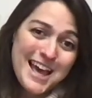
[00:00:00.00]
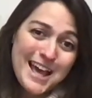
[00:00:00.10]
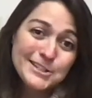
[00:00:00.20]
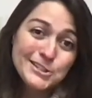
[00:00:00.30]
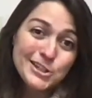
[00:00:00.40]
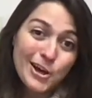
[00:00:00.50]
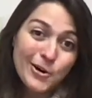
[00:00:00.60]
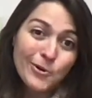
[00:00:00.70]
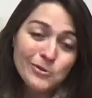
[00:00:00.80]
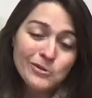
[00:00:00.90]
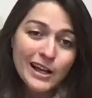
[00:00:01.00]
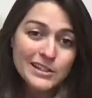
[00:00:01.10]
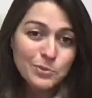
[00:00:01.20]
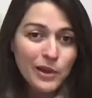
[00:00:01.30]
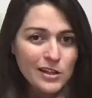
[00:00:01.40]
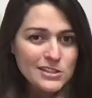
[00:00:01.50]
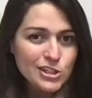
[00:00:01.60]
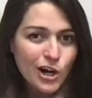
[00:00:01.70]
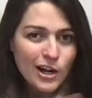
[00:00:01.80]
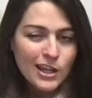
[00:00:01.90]
And so as we got
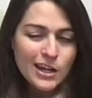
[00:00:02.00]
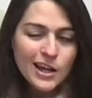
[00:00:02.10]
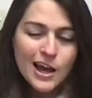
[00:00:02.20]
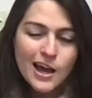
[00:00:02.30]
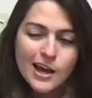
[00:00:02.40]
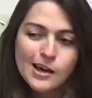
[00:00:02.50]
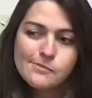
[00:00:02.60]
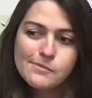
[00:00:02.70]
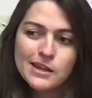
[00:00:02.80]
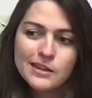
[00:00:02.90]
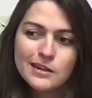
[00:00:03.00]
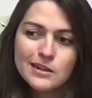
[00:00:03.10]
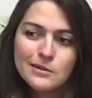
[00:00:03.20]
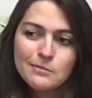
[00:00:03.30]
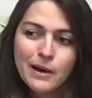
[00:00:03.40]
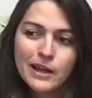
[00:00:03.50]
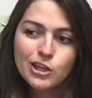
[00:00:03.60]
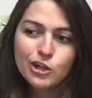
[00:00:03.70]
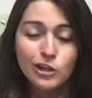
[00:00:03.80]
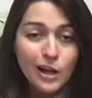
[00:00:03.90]
started in my
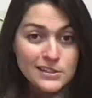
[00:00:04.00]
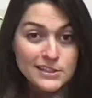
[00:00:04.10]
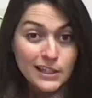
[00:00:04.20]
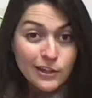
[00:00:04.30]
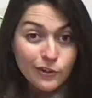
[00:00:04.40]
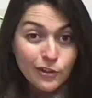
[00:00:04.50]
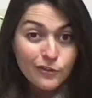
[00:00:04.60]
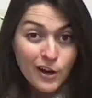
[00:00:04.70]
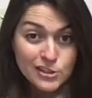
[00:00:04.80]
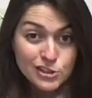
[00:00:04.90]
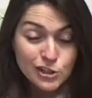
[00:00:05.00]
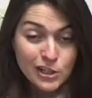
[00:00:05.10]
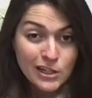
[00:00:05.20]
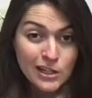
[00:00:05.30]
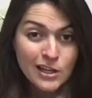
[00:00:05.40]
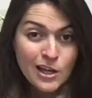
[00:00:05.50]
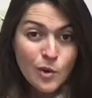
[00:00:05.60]
curiosity for the fostering